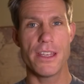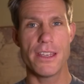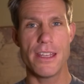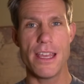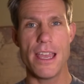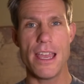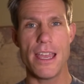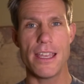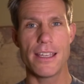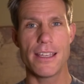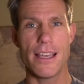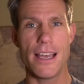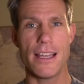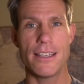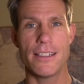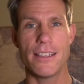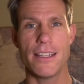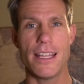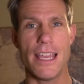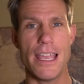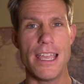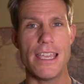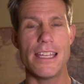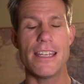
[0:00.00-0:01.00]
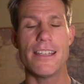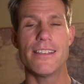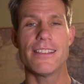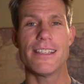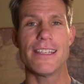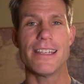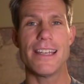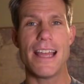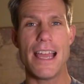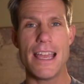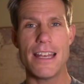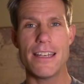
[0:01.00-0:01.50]
day it got into the 80s
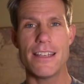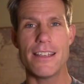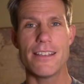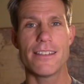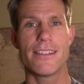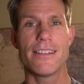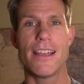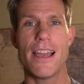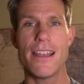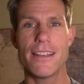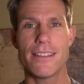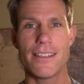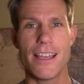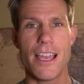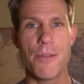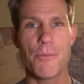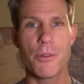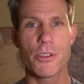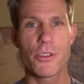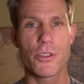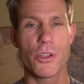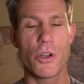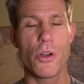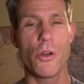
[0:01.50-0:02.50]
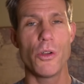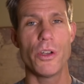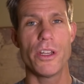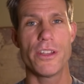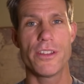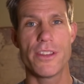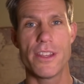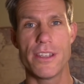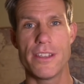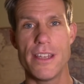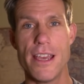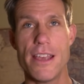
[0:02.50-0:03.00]
and 90s, nighttime was cold. It's
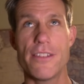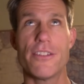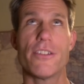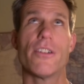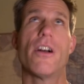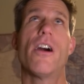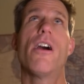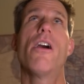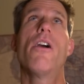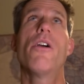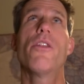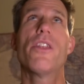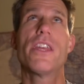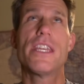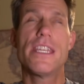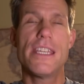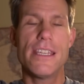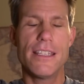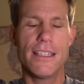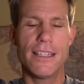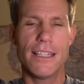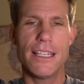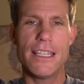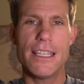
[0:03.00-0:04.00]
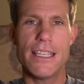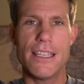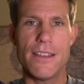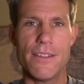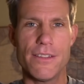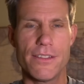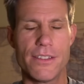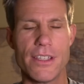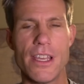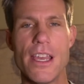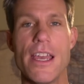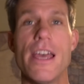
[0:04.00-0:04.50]
the desert. All the heat
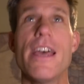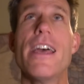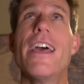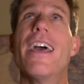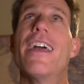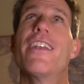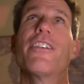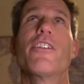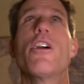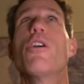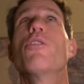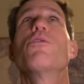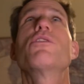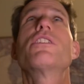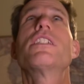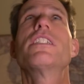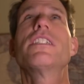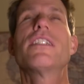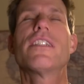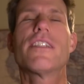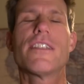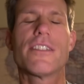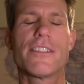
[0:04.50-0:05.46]
leaves and goes into the